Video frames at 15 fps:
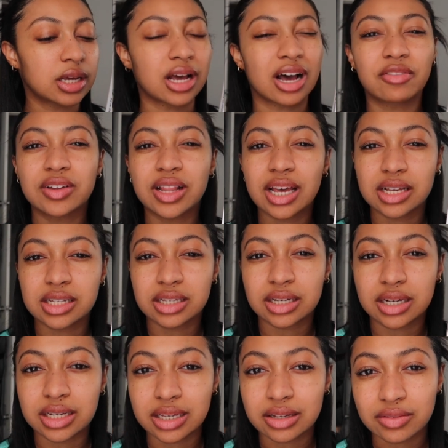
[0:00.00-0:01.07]
I feel like it's
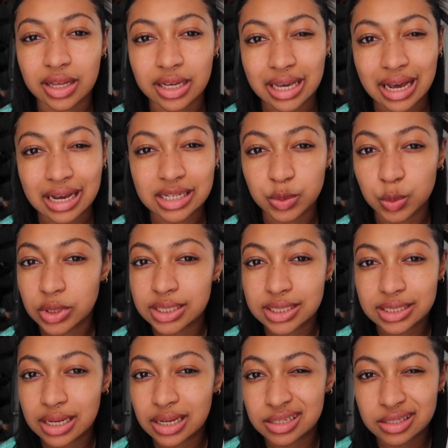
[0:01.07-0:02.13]
gonna give like Ice
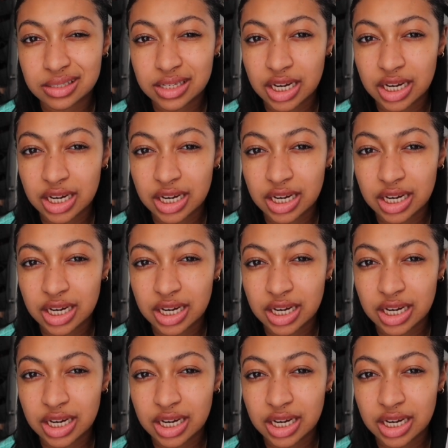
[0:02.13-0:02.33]
Princess